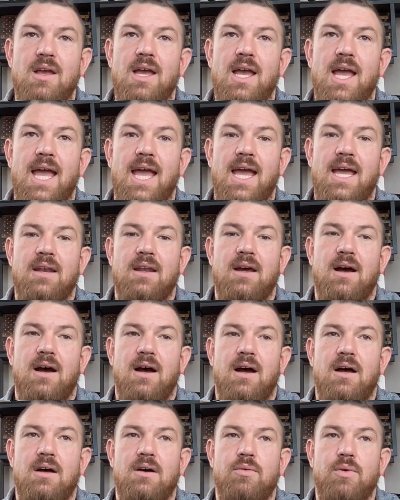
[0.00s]
and
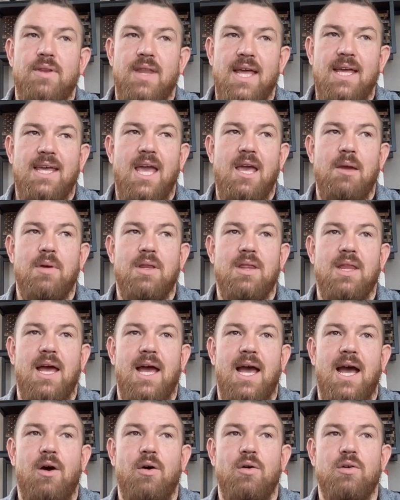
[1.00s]
when they came in the
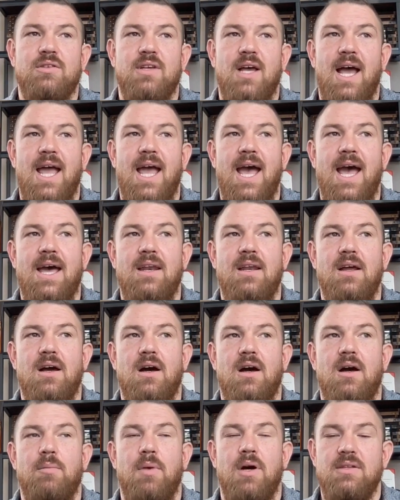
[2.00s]
house, I had
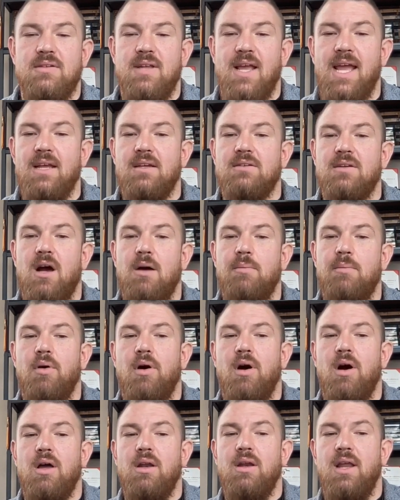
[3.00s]
a tank top
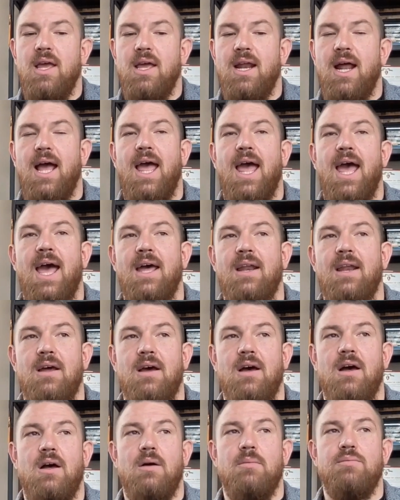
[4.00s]
on, and I had
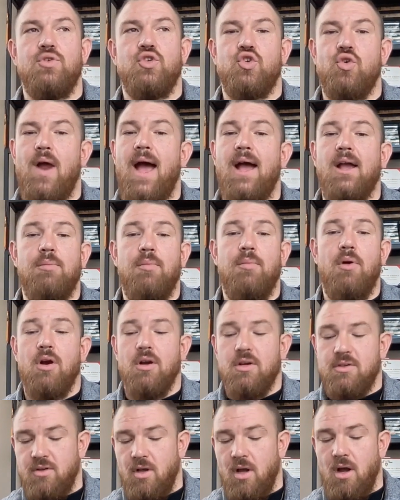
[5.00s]
track
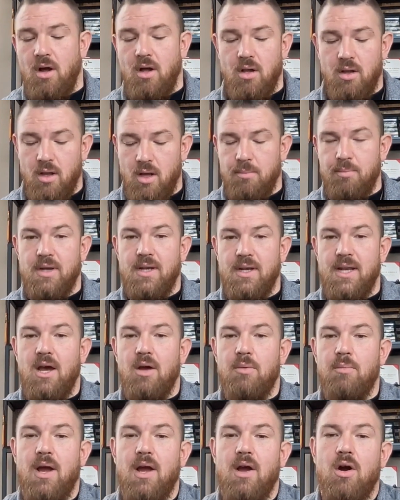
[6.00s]
marks all up and
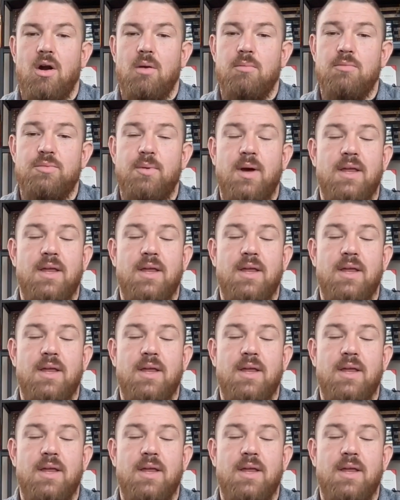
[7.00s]
down my arms.